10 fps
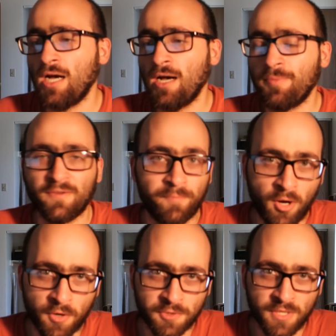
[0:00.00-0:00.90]
a book of
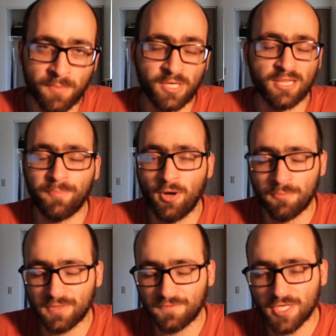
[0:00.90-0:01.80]
poetry. I'm reading the
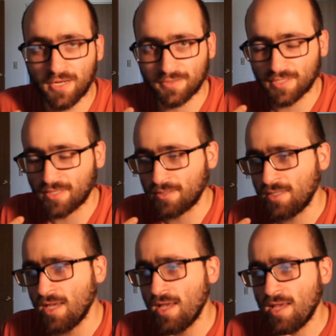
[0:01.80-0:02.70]
poems of John Donne,